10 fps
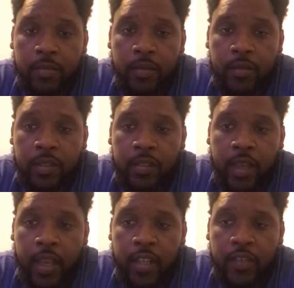Since
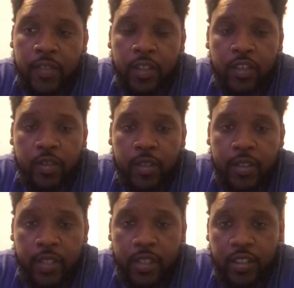the age of
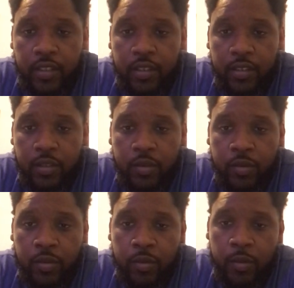industrialization,
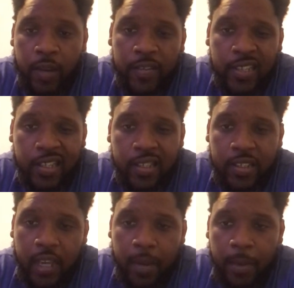we haven't taken the
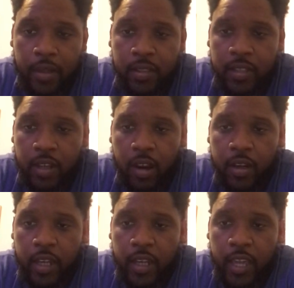time out to see our
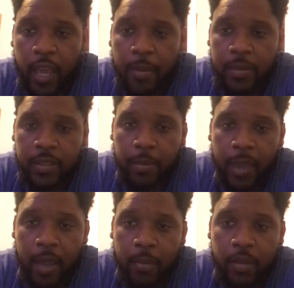daily habits
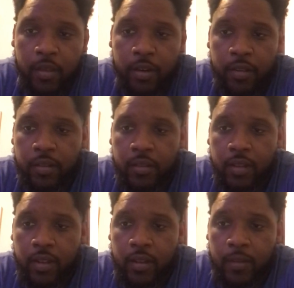impact Mother Earth,
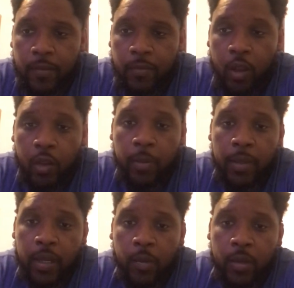the only
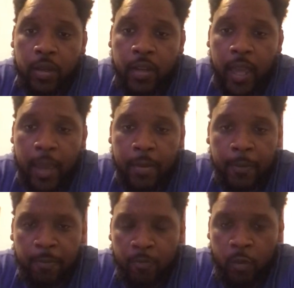planet we can inhabit
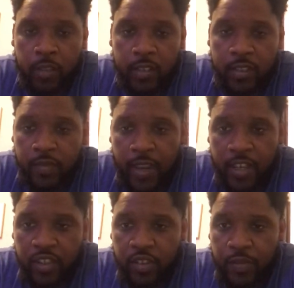within this
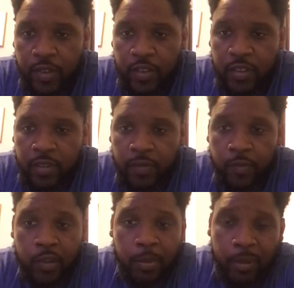vast universe
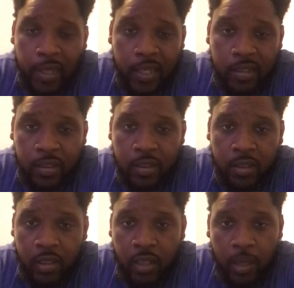full of planets
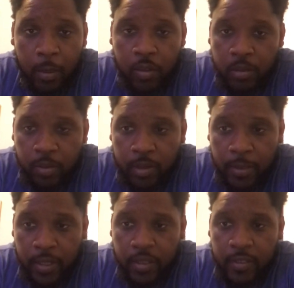in multiple
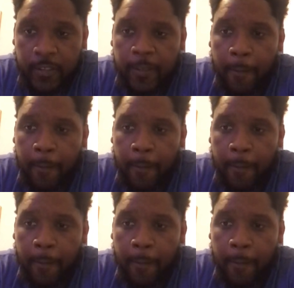dimensions.